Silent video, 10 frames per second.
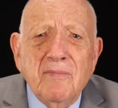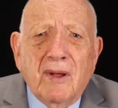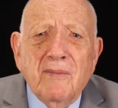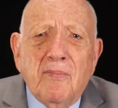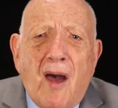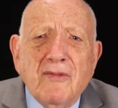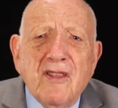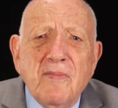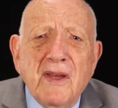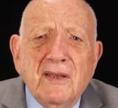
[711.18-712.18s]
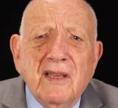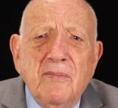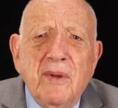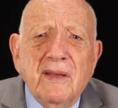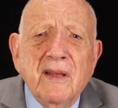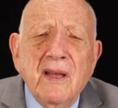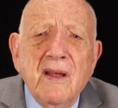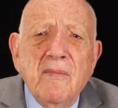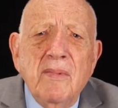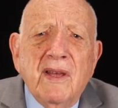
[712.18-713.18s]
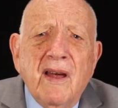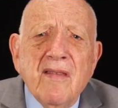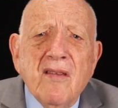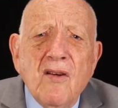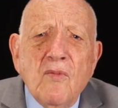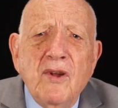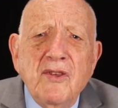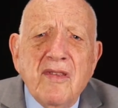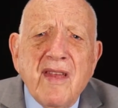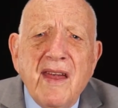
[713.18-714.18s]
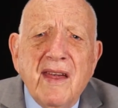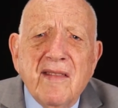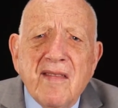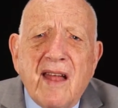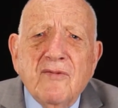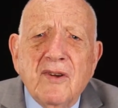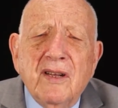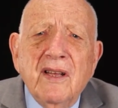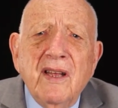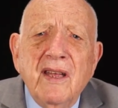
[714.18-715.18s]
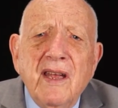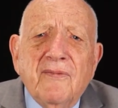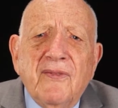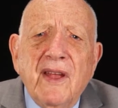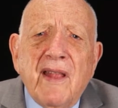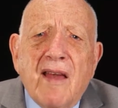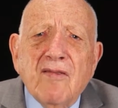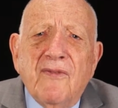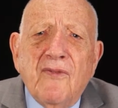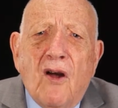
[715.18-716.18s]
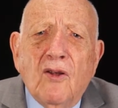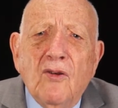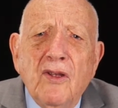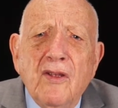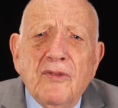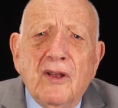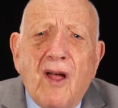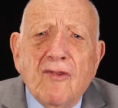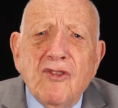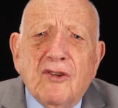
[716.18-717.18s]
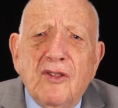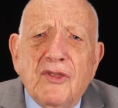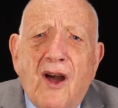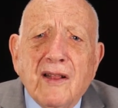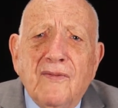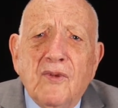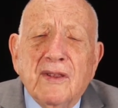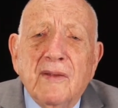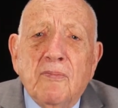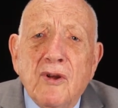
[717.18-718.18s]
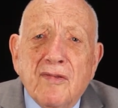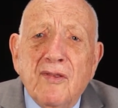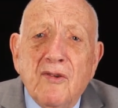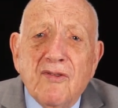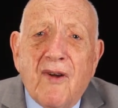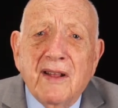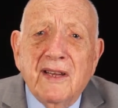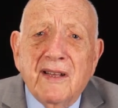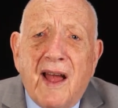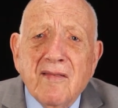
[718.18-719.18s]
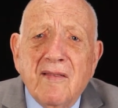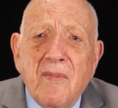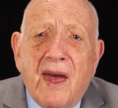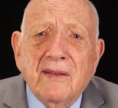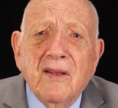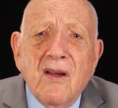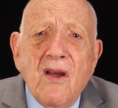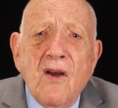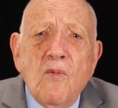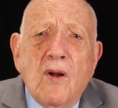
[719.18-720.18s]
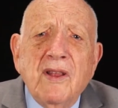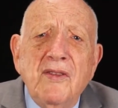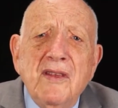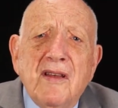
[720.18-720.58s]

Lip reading: but it bothers me a little bit because when you say etc., it has to follow the logical thought of what the person who's writing it has in mind. One of the